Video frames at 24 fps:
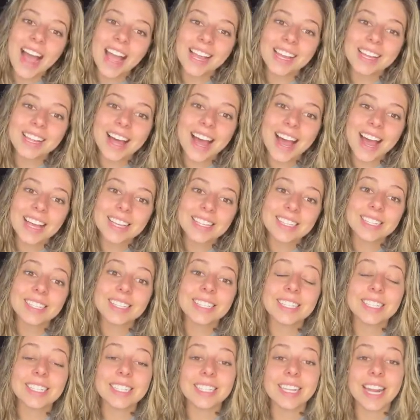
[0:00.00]
class.
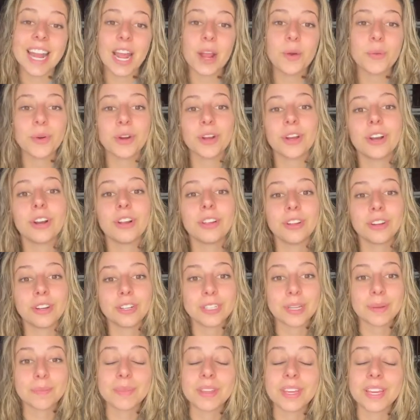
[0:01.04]
Today we're going to learn
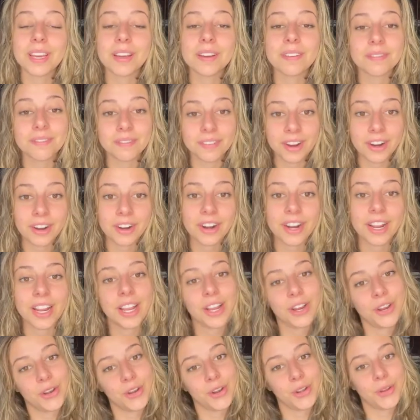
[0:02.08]
something very
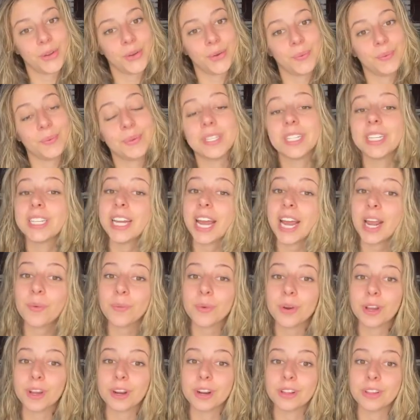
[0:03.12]
new. Today
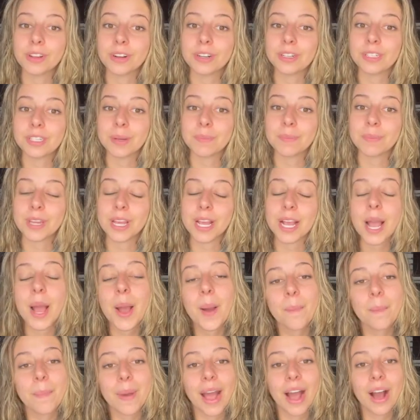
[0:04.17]
we're going to learn something
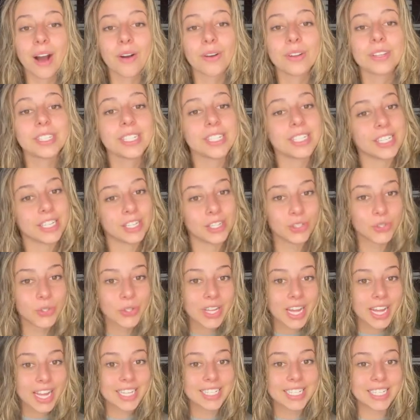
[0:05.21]
about central
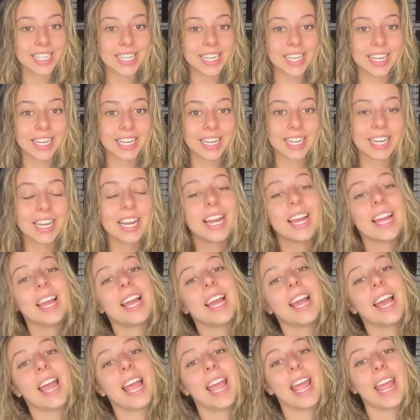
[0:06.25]
idea
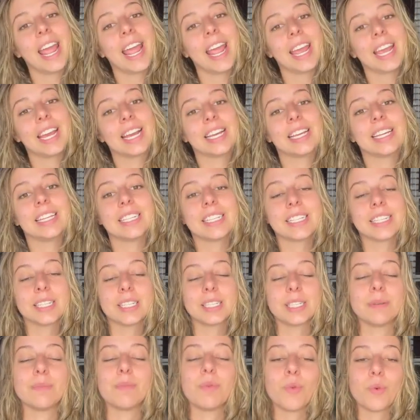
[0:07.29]
and
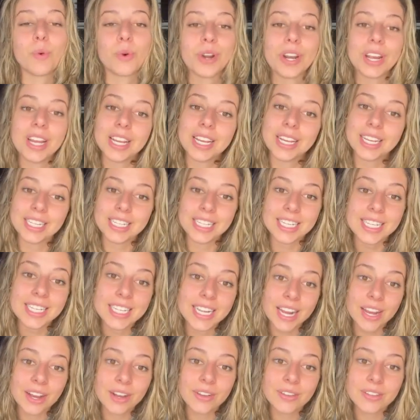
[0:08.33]
supporting
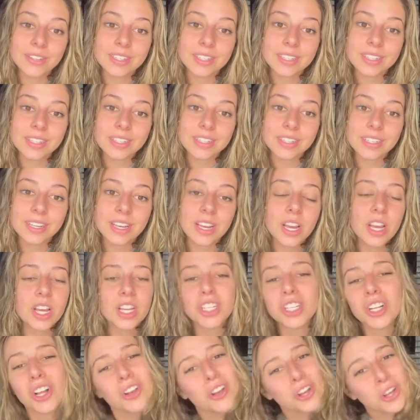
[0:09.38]
details.
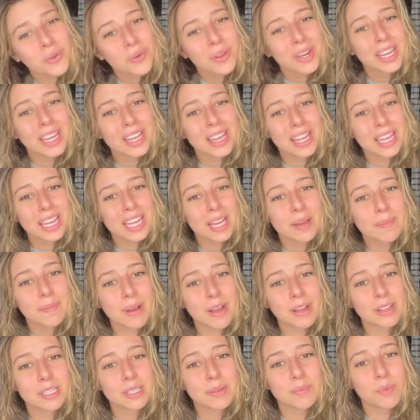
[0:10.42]
Do y'all know anything
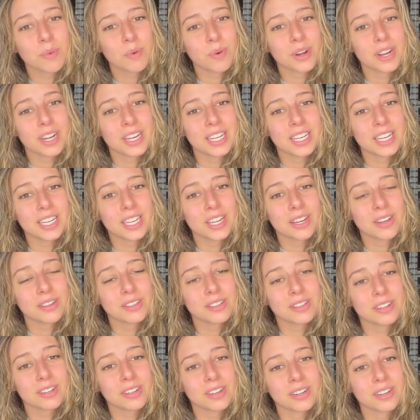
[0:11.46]
about supporting details
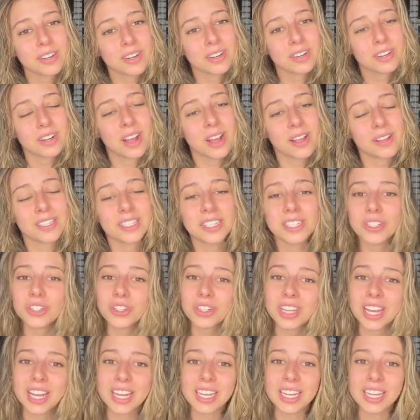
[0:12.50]
or uh,
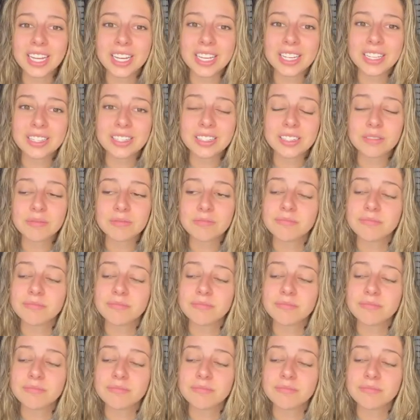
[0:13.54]
central ideas?